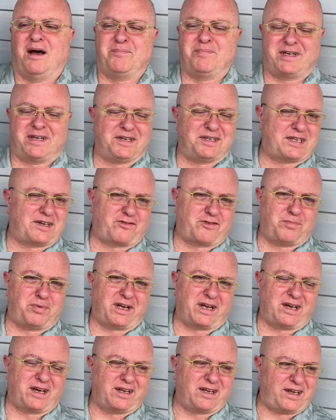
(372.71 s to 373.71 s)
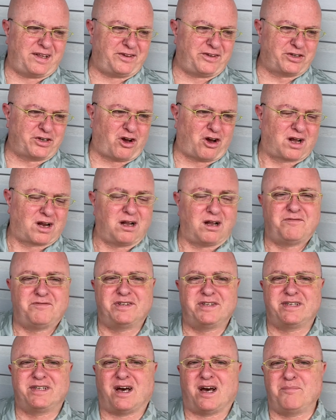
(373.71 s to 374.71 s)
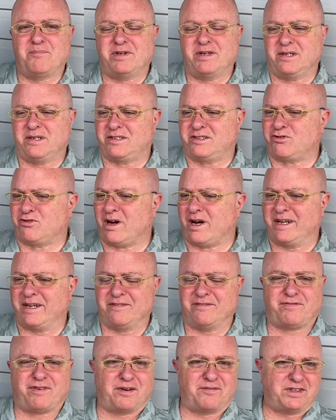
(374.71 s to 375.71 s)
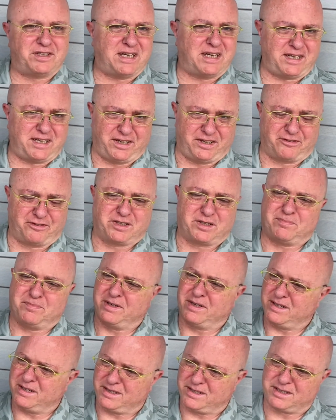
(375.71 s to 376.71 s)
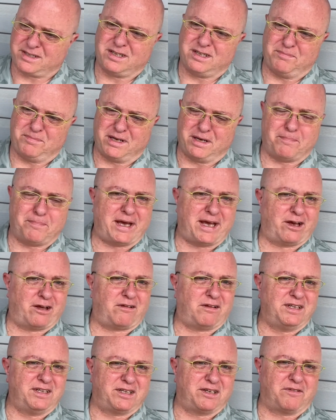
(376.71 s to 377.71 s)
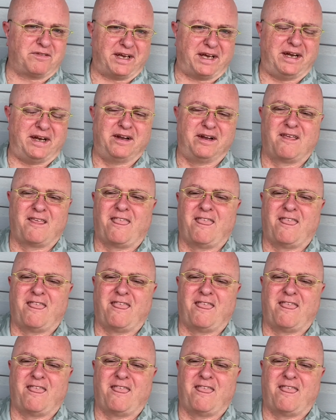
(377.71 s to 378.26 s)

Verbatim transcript: Because everybody uh, and their dog loved it, I'm going to try it in five or ten years, but it's going to be a bail until then.